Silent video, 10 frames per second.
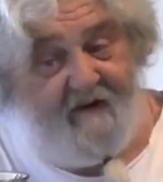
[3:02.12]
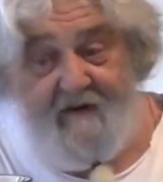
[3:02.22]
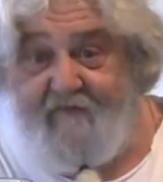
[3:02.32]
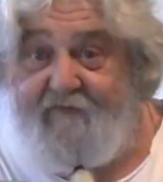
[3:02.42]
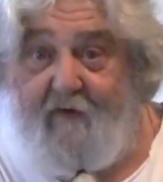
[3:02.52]

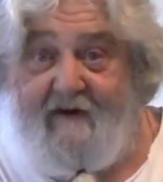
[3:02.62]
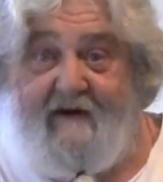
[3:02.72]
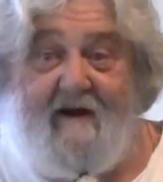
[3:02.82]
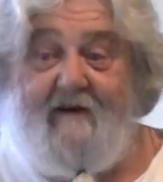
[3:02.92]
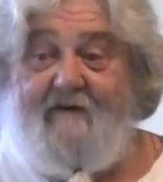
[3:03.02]
is what
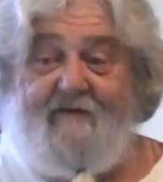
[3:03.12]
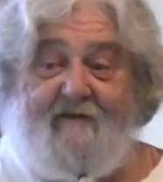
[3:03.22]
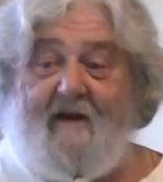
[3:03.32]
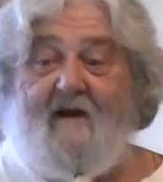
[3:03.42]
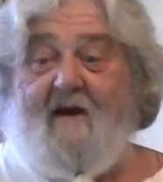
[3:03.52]
it is.
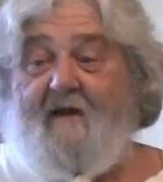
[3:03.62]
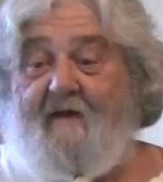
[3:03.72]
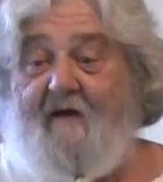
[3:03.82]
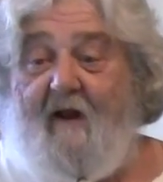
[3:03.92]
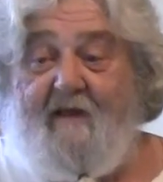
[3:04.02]

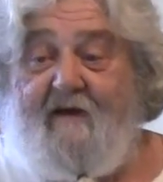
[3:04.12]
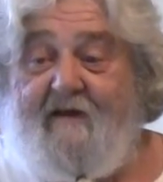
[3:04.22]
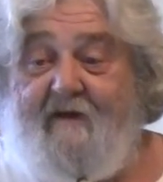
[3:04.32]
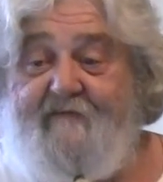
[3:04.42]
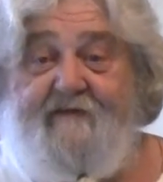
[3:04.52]
They're only
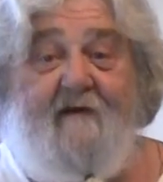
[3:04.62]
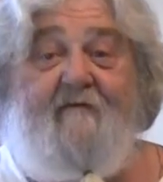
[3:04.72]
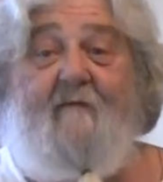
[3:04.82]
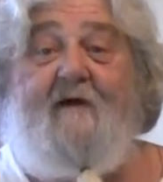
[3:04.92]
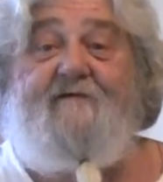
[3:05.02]
going to give us the
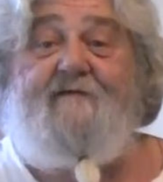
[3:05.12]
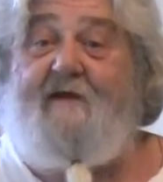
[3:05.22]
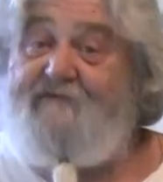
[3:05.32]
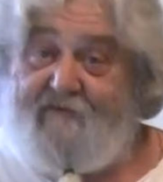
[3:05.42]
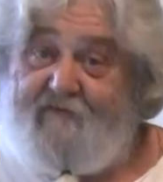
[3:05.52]
information
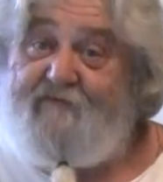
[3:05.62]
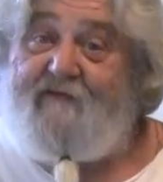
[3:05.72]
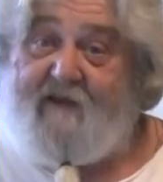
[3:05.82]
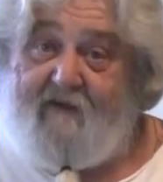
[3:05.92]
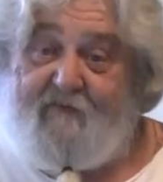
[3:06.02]
they
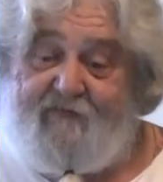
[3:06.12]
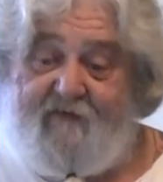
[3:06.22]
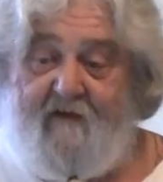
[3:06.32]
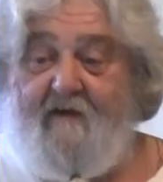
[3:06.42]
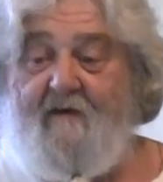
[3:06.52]
choose to give
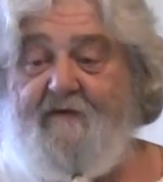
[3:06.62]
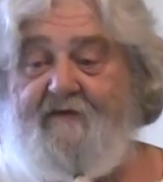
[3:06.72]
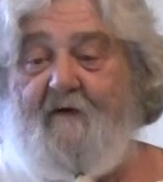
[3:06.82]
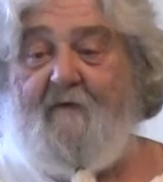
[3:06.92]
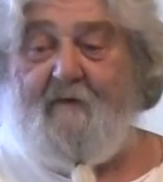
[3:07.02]
us.
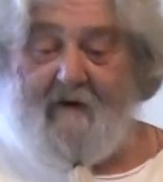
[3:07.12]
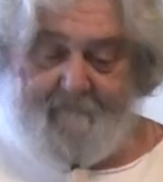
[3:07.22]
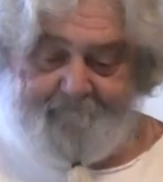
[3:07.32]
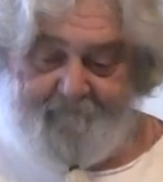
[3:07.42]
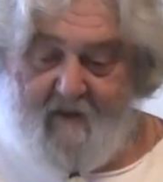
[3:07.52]
So
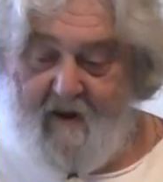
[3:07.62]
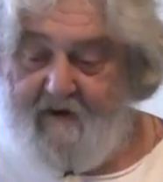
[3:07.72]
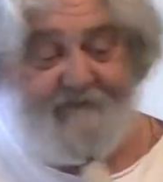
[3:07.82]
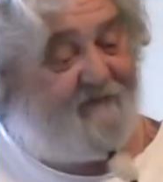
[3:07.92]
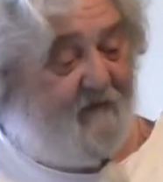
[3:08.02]

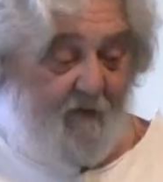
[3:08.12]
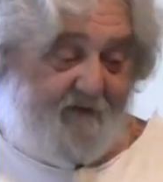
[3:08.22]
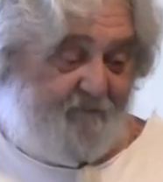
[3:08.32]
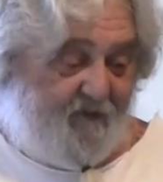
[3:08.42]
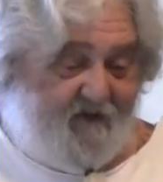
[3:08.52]
let's see
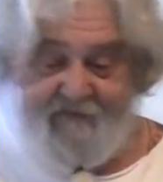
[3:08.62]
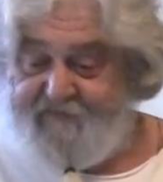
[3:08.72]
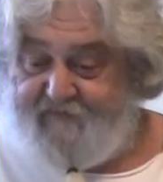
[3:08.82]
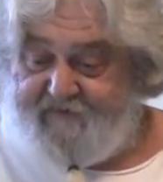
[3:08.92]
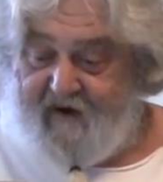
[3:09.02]
what it brings
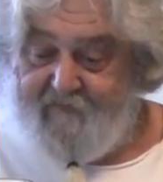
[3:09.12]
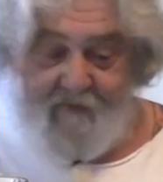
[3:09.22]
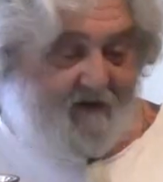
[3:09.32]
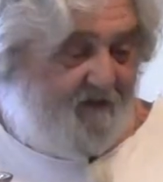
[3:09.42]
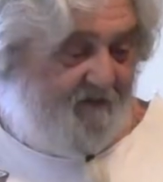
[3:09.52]
to the
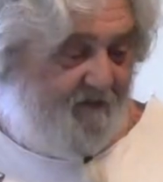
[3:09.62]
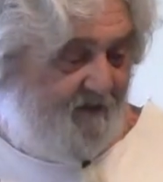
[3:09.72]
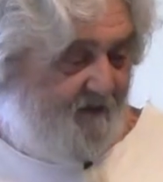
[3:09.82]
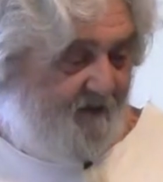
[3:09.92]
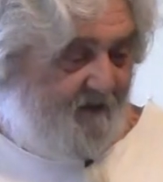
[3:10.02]
table here.
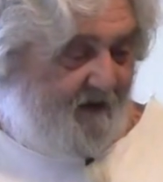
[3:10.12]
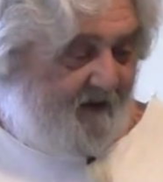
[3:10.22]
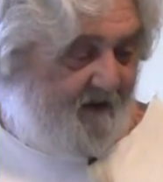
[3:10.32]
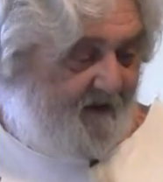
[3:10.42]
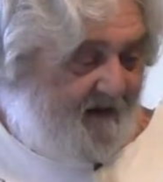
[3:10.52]

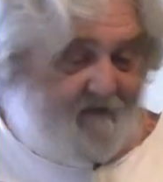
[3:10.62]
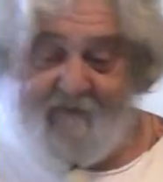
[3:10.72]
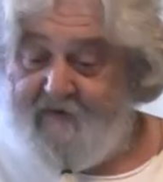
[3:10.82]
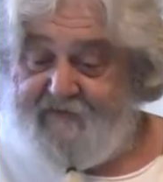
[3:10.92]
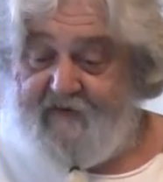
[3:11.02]
I don't
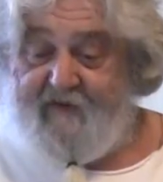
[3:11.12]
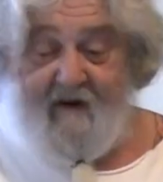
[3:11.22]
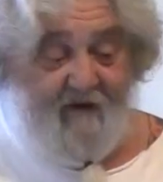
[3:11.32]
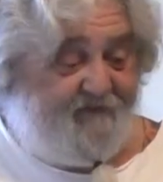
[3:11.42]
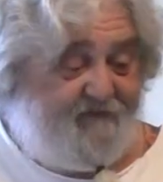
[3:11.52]
think there's
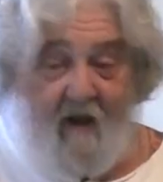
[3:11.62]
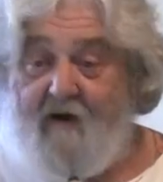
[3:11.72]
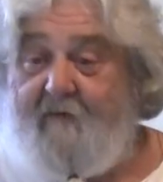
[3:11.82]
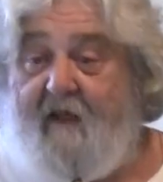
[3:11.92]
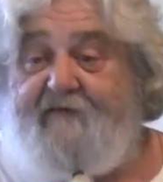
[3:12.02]
anything else to
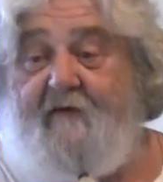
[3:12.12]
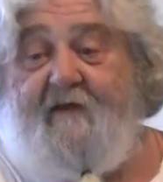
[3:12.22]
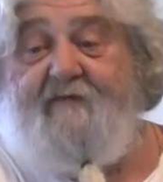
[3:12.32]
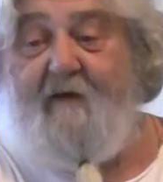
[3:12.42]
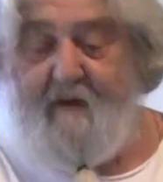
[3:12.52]
talk about, so
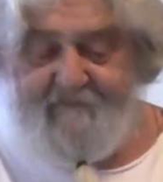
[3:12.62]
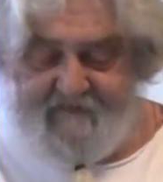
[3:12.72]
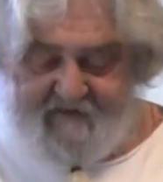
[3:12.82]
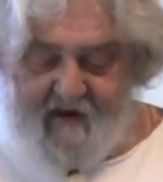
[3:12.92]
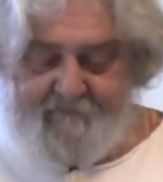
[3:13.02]
let's pop
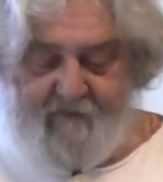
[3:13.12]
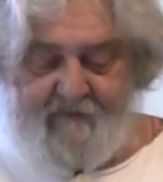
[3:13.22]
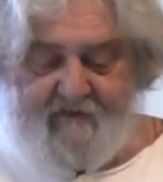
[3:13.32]
the top on